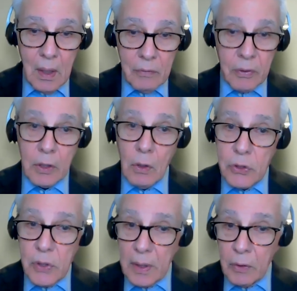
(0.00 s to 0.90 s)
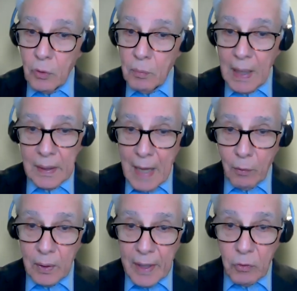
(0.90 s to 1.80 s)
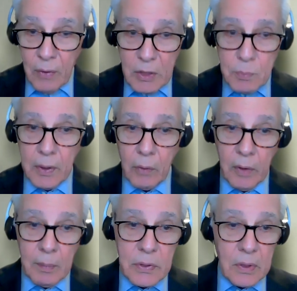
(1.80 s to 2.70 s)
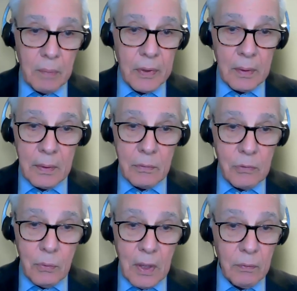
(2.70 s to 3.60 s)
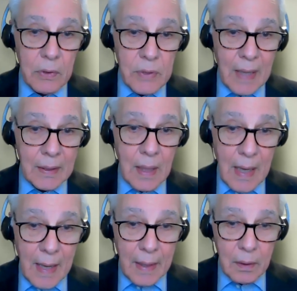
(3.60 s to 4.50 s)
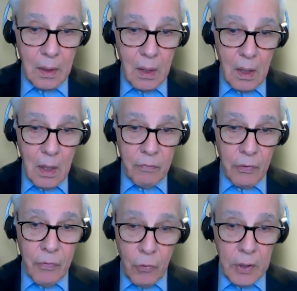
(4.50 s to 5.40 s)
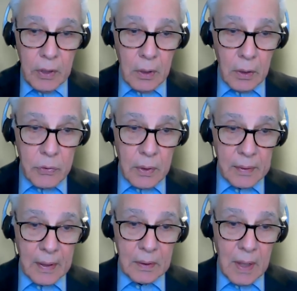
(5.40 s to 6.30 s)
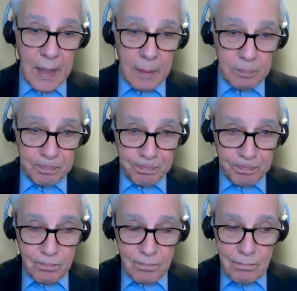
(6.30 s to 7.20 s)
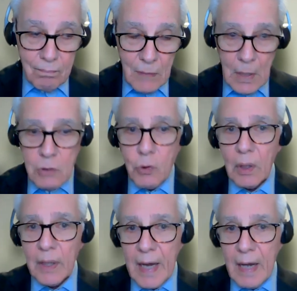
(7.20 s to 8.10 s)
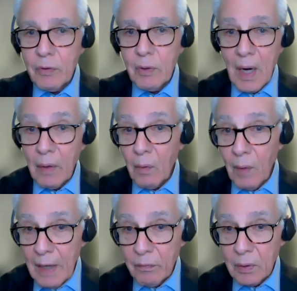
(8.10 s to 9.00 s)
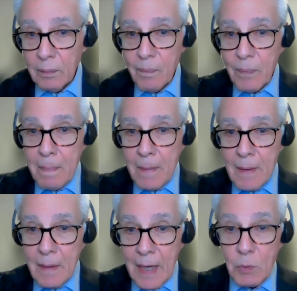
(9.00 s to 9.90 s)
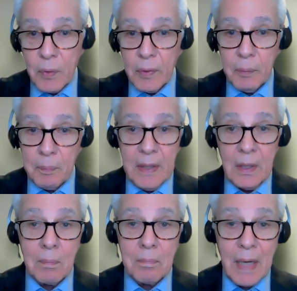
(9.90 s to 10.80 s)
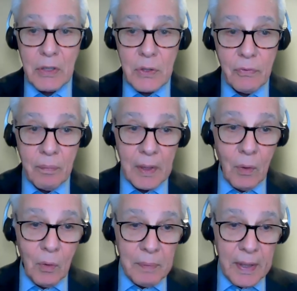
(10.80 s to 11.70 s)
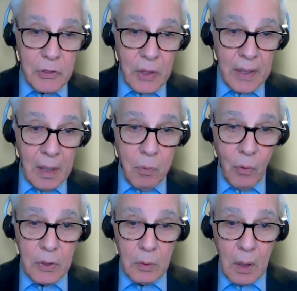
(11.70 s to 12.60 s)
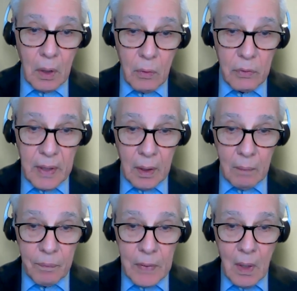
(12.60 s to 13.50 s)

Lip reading: to negotiate a new bilateral air transport agreement, something the two countries hadn't had for 30 years at that time. Shortly after our arrival, as we were being bused from the old Beijing airport to our hotel,